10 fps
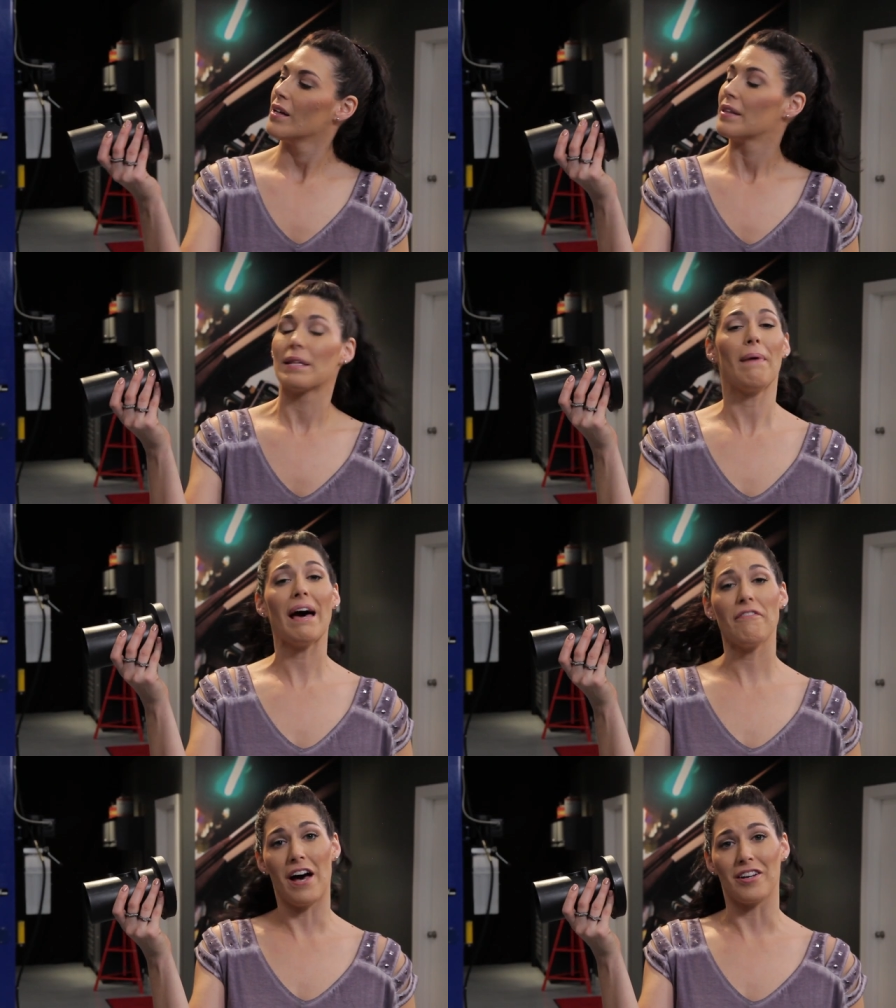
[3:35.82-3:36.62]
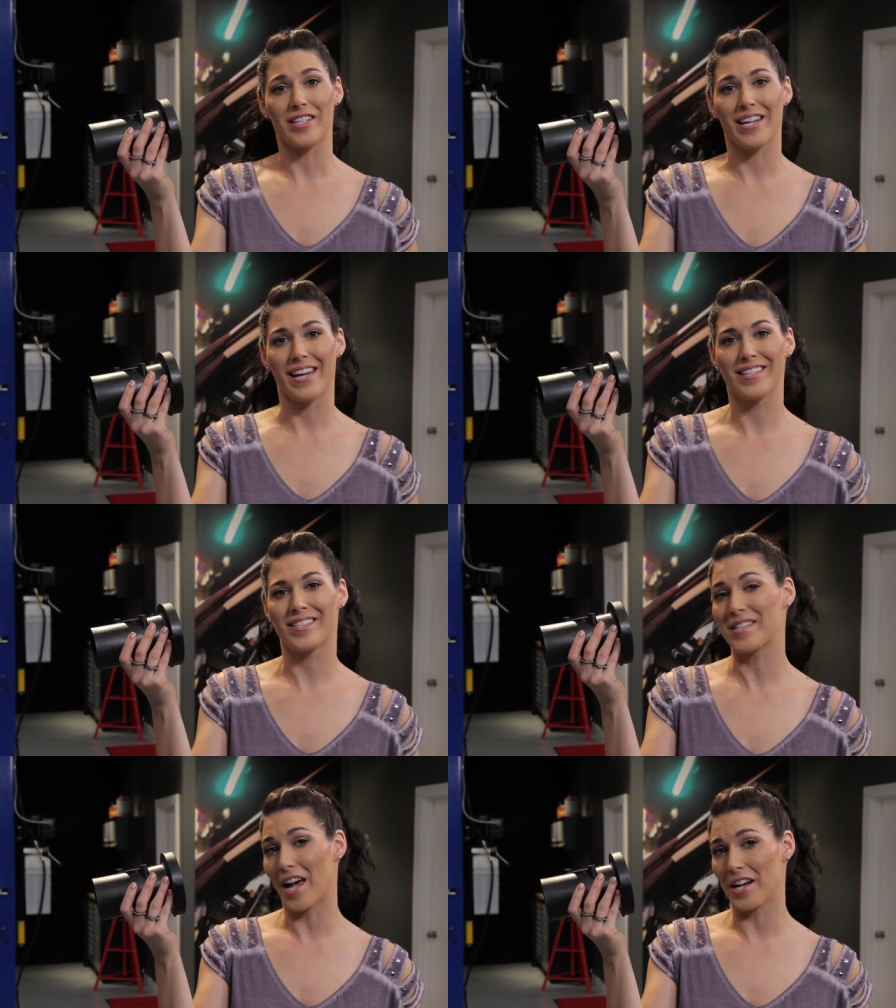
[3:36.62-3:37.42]
The MAF housing is
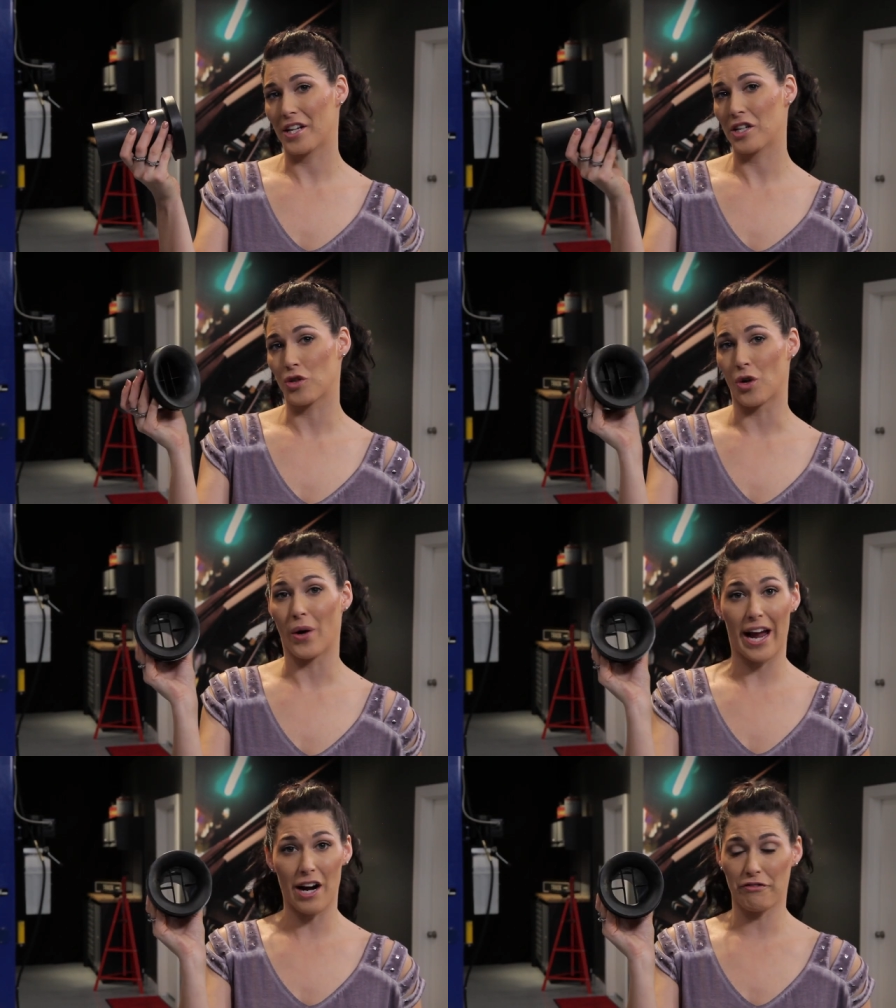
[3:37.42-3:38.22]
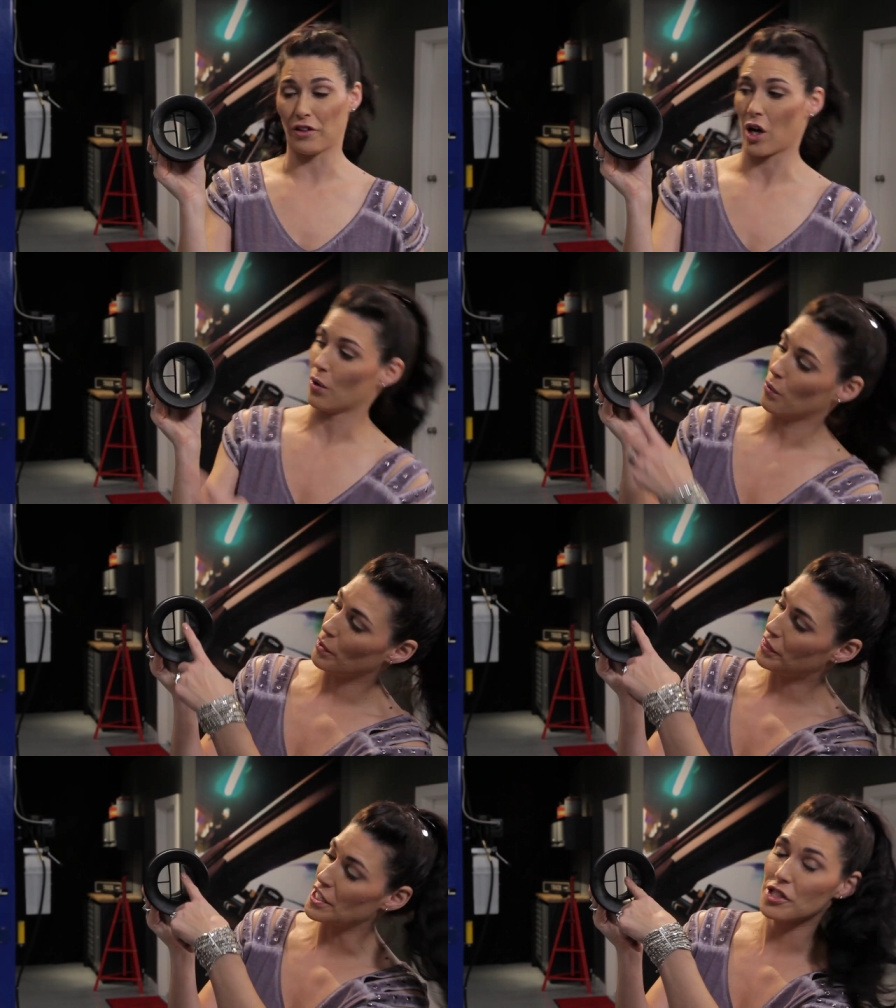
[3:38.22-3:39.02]
designed to control airflow
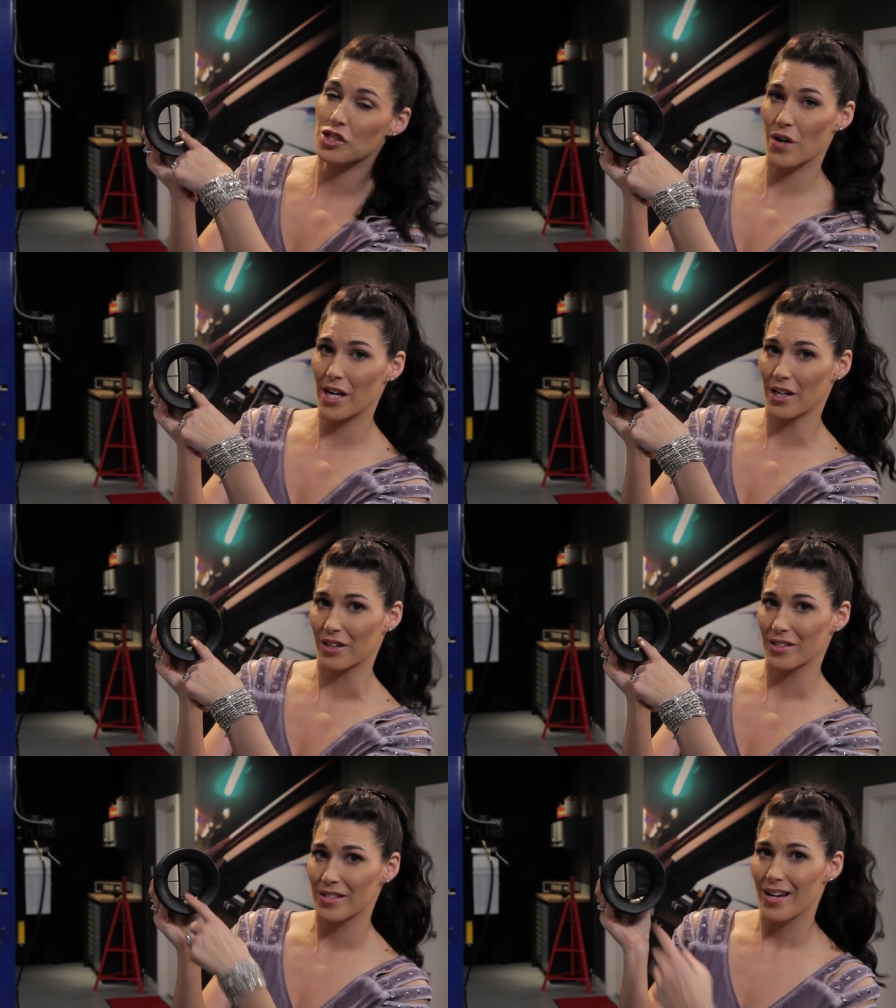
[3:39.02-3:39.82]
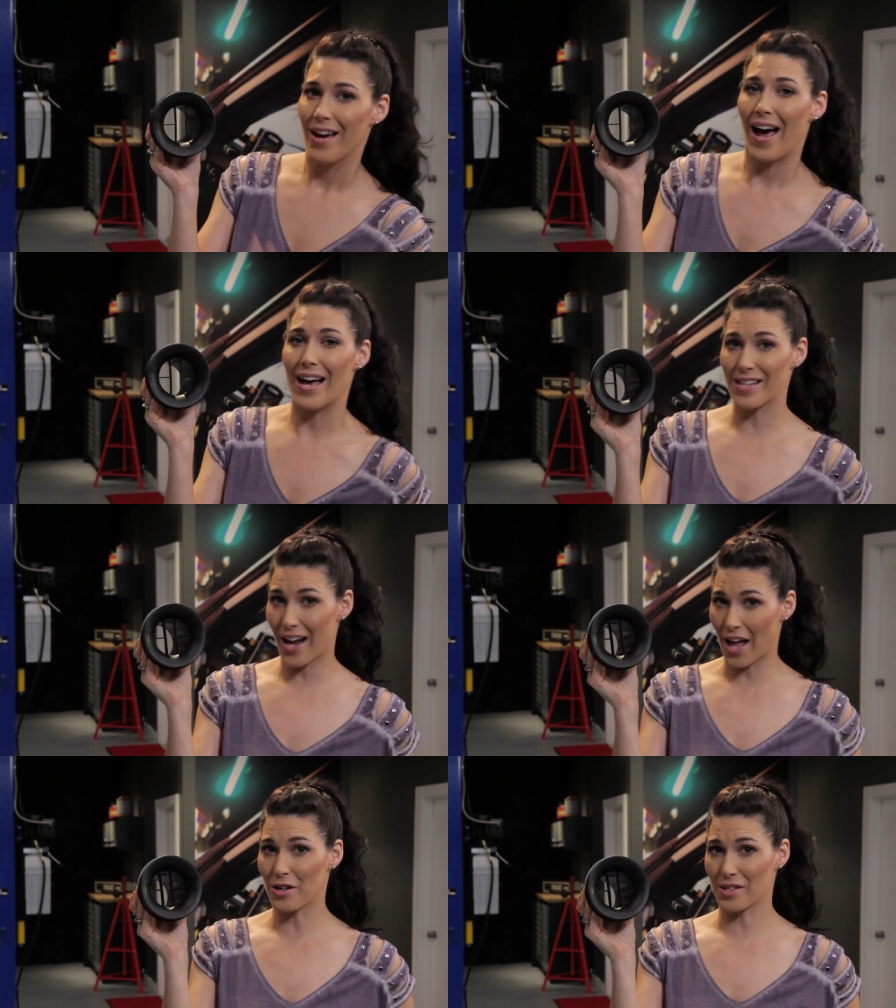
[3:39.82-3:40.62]
with these straighteners as it
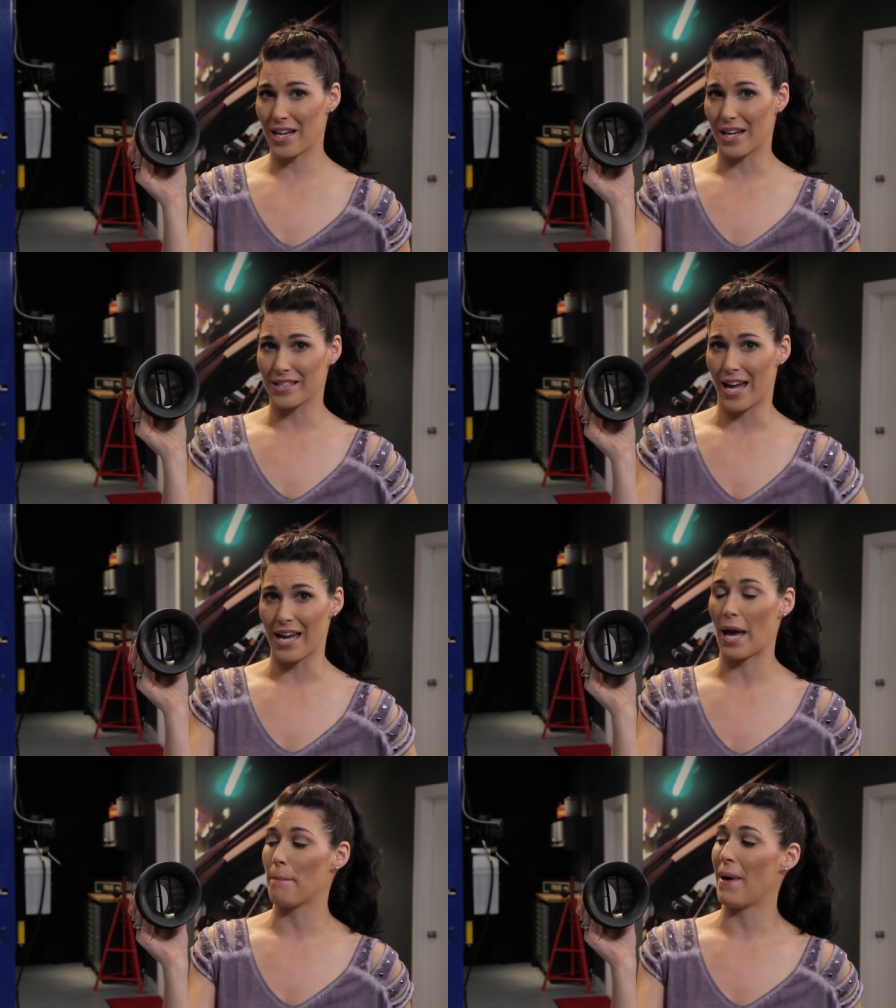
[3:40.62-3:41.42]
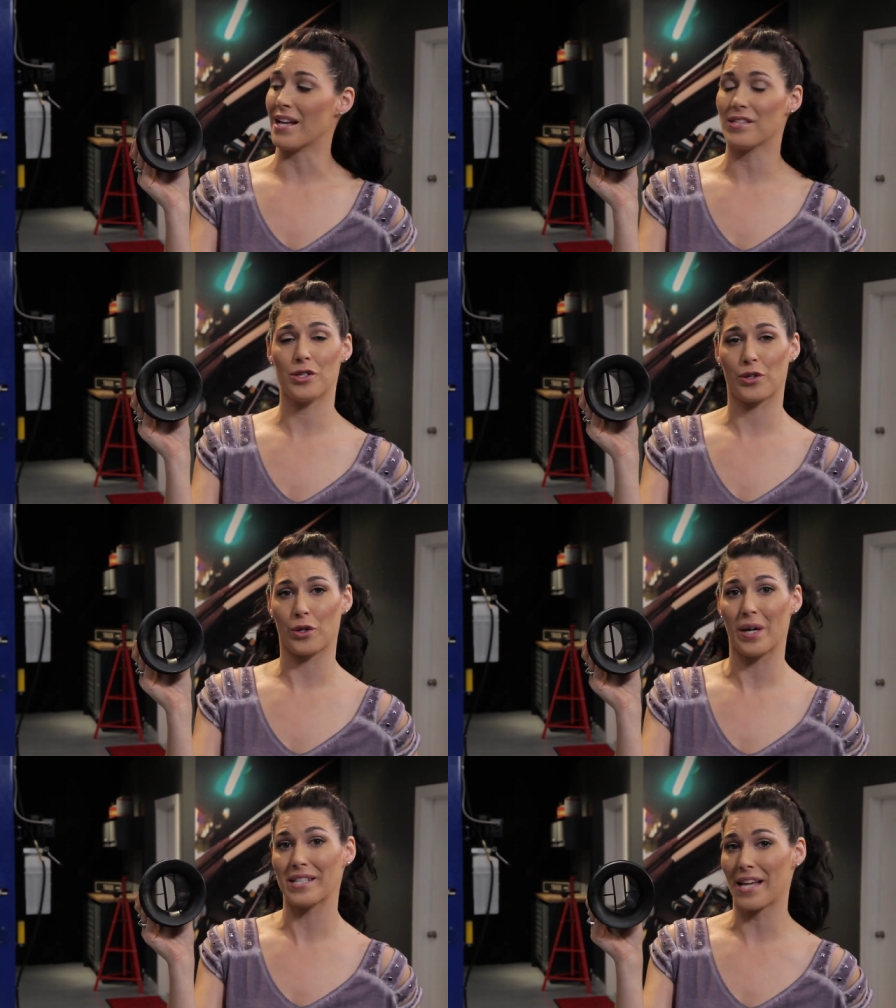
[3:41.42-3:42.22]
enters the intake and passes
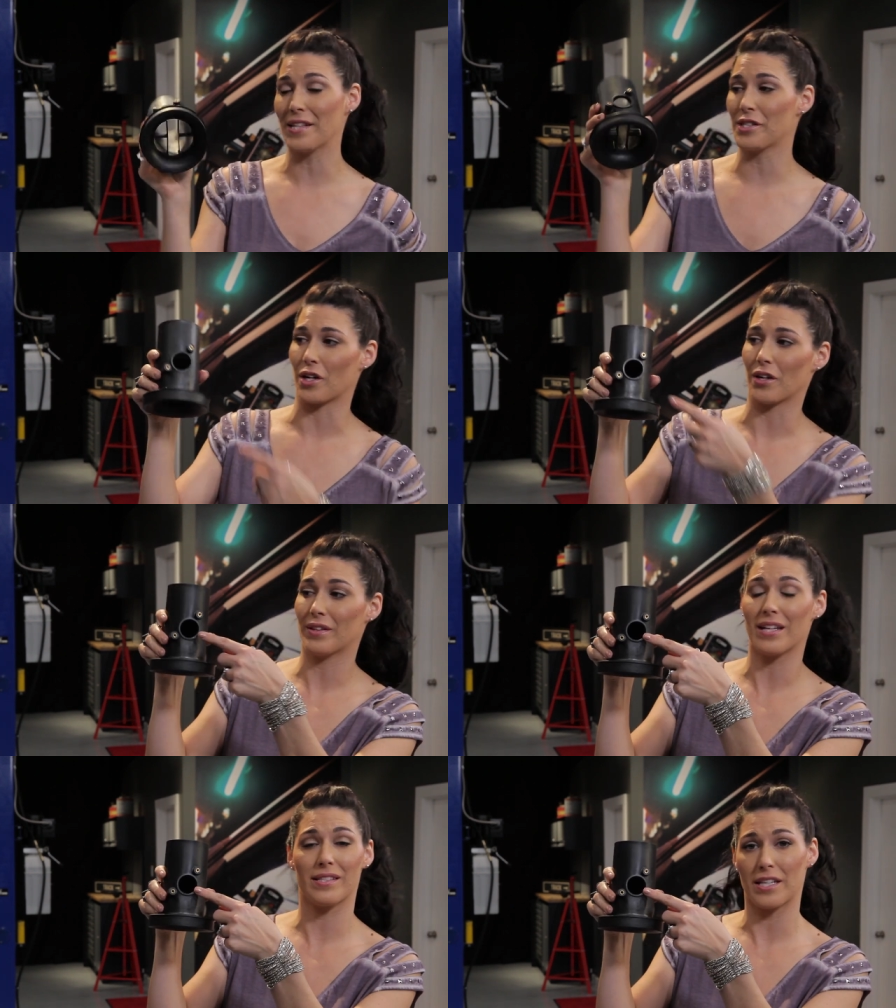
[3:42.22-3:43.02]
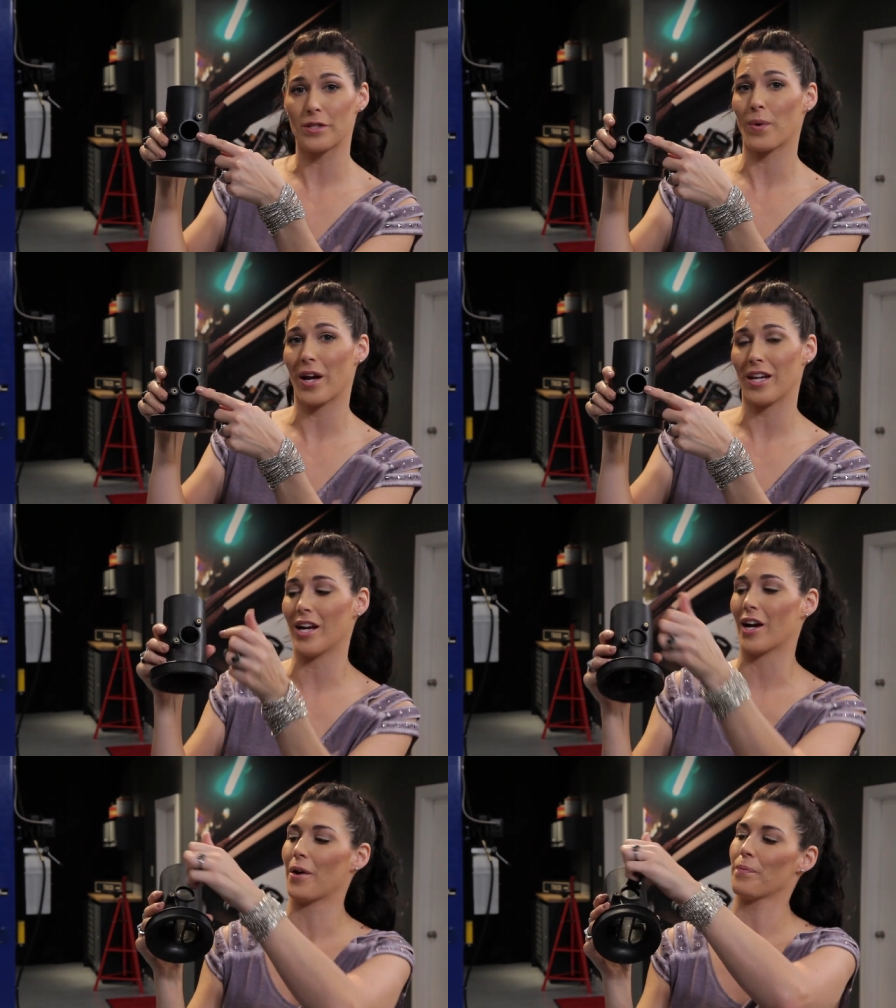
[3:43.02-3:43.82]
through a sensor that sits right
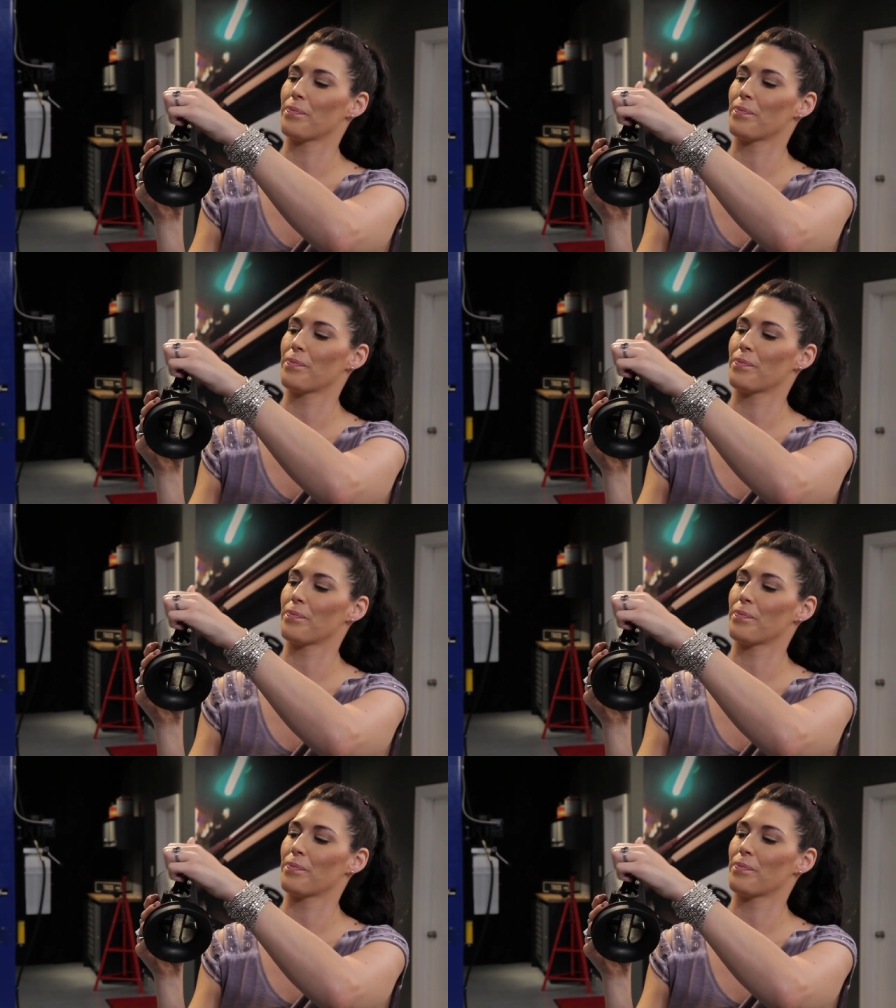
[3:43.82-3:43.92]
here.